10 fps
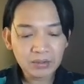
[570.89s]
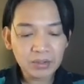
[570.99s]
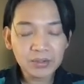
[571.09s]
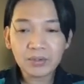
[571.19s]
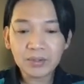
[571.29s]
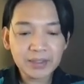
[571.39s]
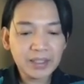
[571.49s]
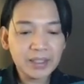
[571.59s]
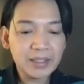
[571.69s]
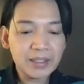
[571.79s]
Korthot
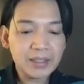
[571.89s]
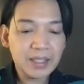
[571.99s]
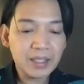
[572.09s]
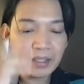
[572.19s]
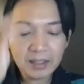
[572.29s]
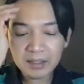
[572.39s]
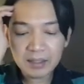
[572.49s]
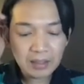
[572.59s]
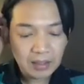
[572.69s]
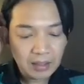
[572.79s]
is a
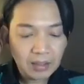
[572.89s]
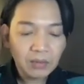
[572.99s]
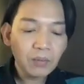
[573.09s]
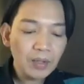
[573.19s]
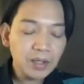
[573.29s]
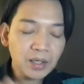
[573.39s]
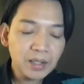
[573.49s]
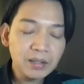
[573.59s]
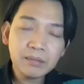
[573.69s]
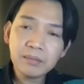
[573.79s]

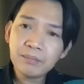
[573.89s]
word